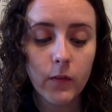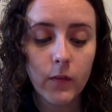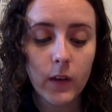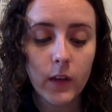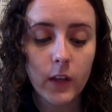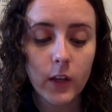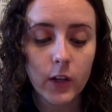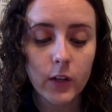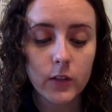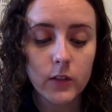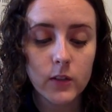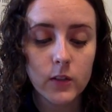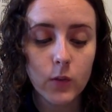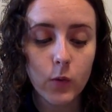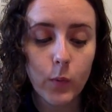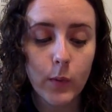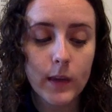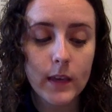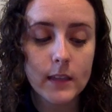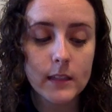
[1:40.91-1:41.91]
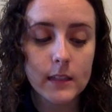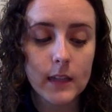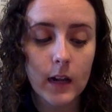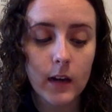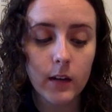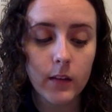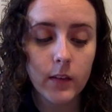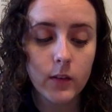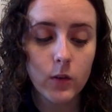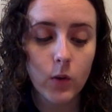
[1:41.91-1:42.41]
figure squeezed
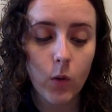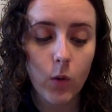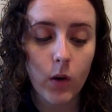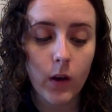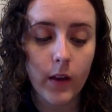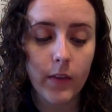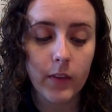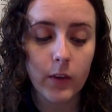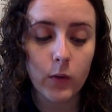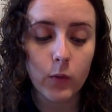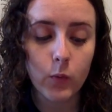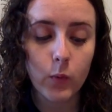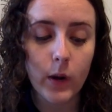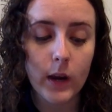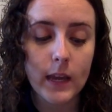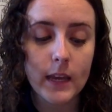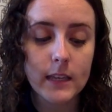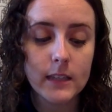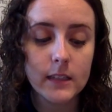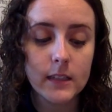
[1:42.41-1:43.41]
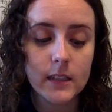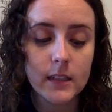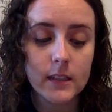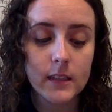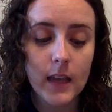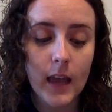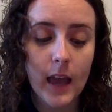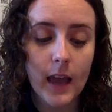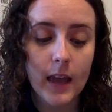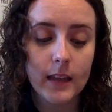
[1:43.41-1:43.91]
out of the door and then raised its
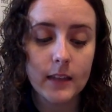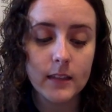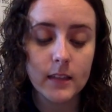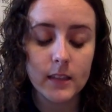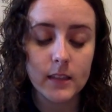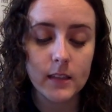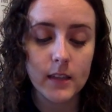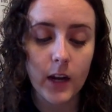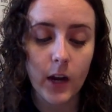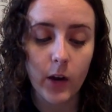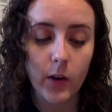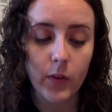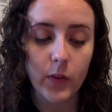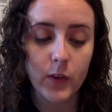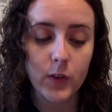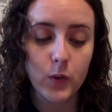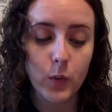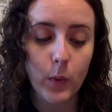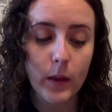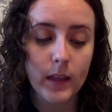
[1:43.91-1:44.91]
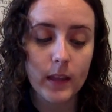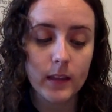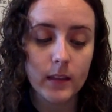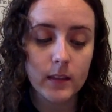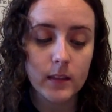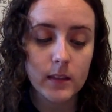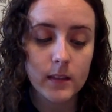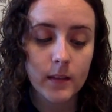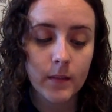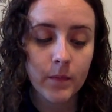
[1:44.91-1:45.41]
head to stare at the
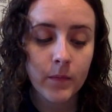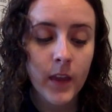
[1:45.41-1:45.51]
twins.